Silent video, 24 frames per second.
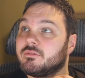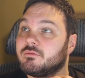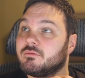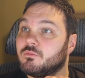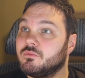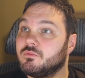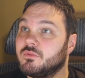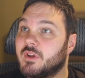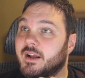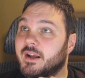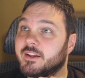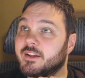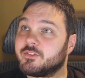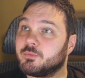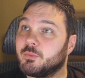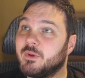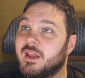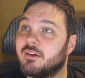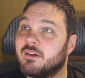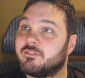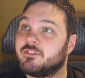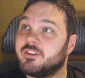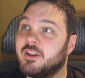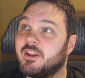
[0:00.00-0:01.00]
Next, we
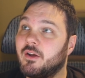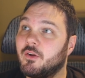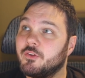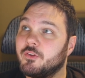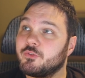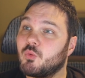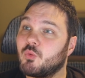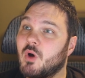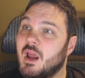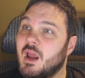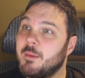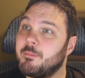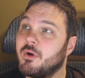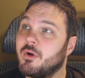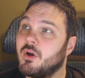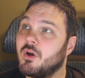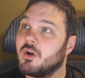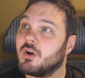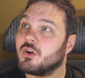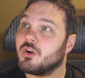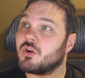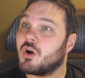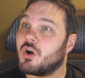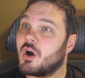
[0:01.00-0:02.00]
have Tailswipe,
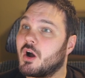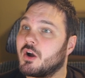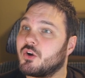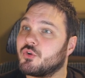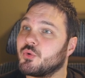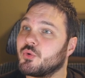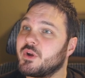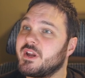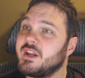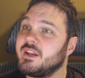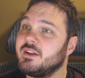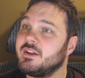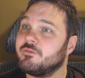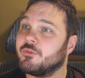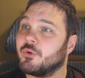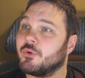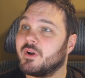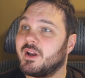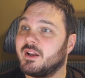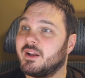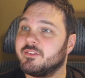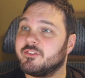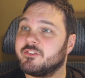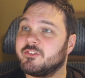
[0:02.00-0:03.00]
a green for an
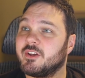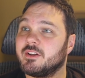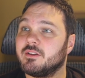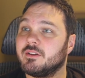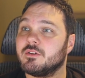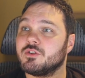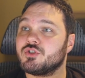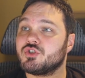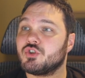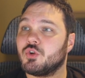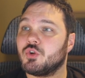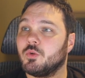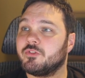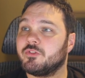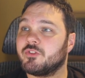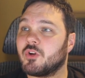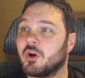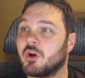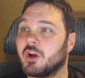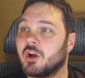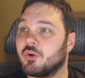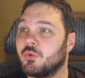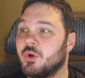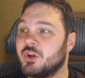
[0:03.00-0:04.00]
instant. Choose
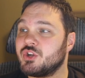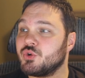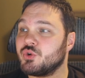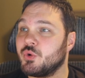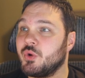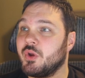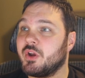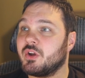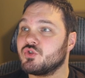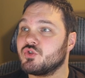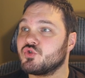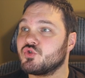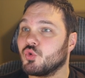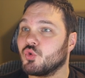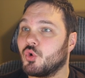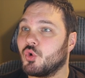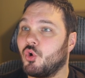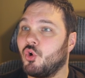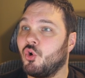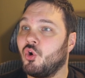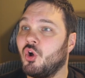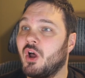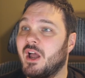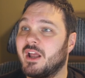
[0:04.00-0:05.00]
target creature you
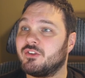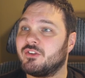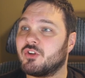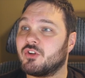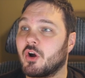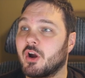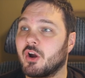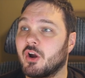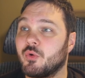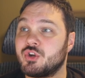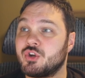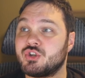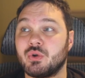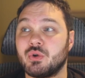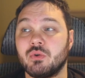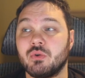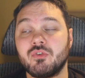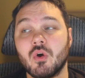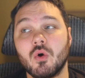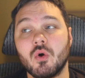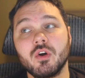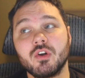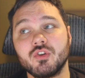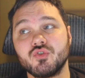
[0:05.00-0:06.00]
control and target creature you
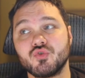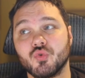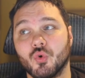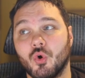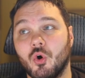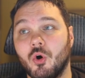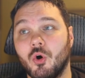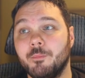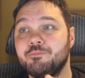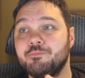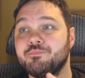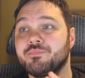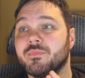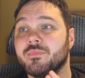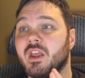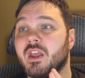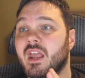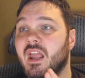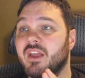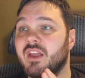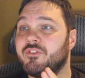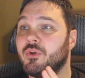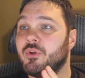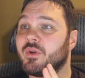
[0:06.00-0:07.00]
don't control.
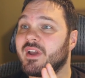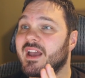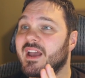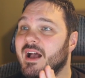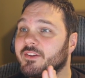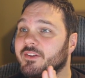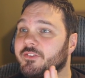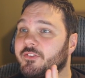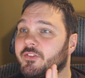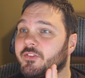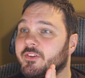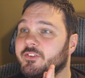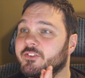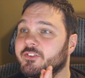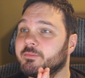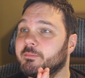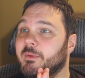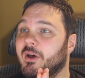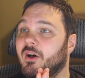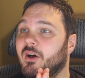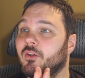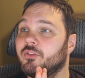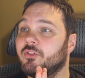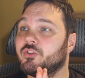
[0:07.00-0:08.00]
If you cast this
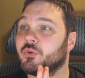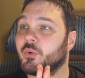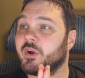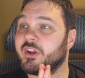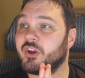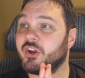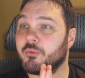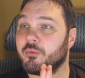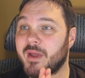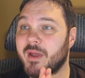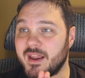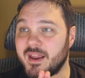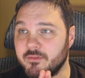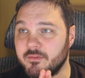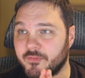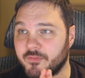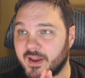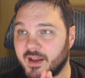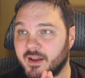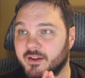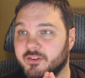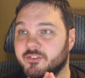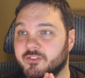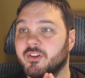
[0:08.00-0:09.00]
spell during your main
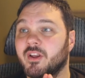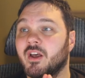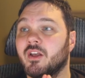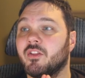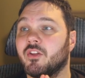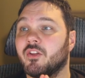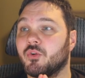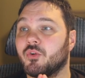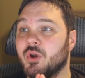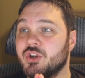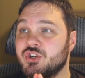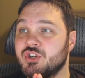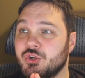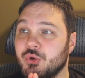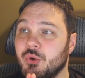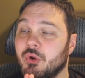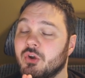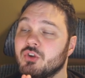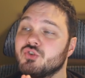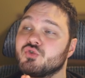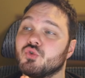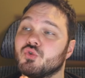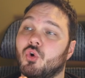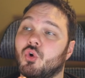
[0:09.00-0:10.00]
phase, the creature you
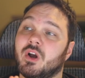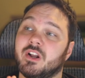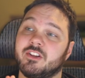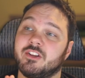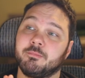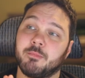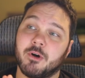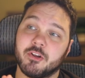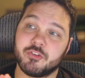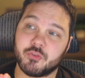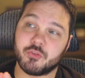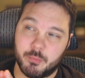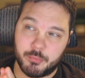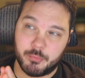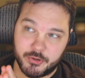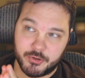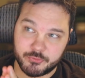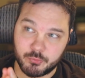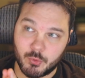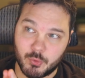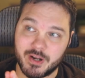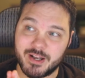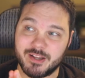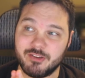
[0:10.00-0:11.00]
control gets
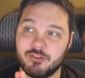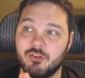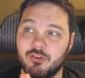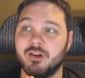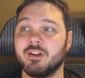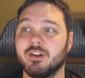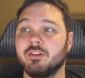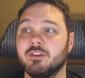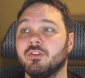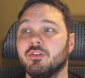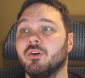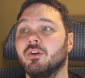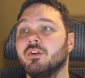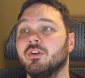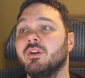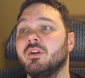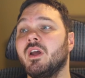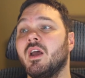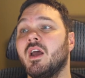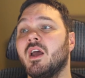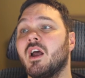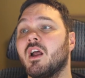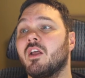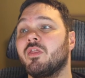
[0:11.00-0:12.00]
+1/+1 until end of turn.
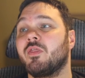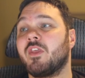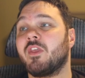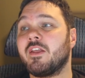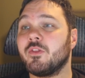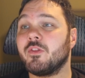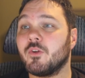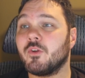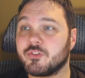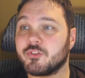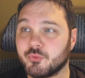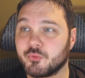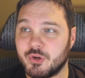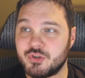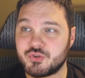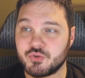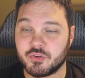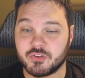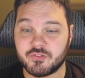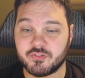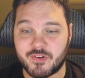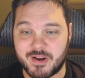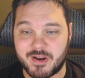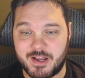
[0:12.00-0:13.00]
Then those
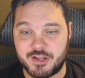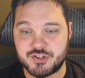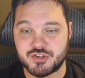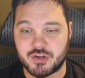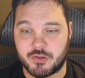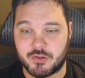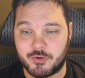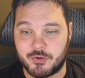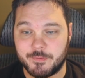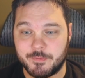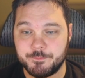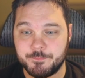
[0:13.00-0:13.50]
creatures fight each other.